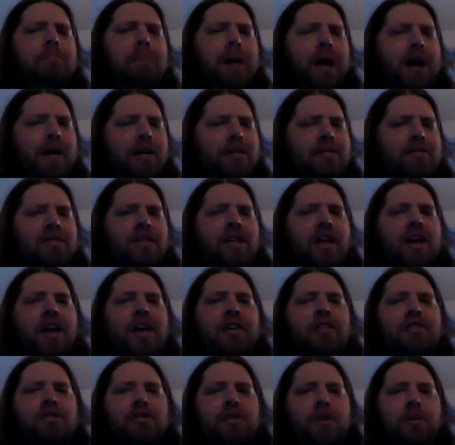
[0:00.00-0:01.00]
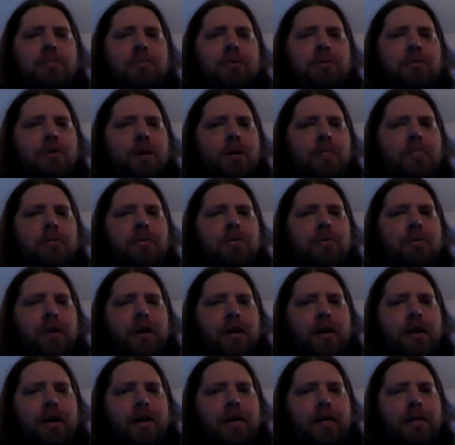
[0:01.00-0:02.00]
backslash
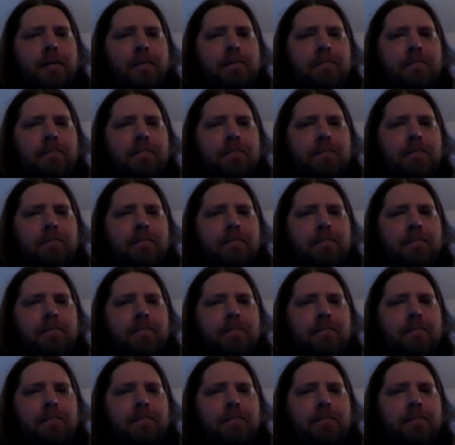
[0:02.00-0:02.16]
WWE.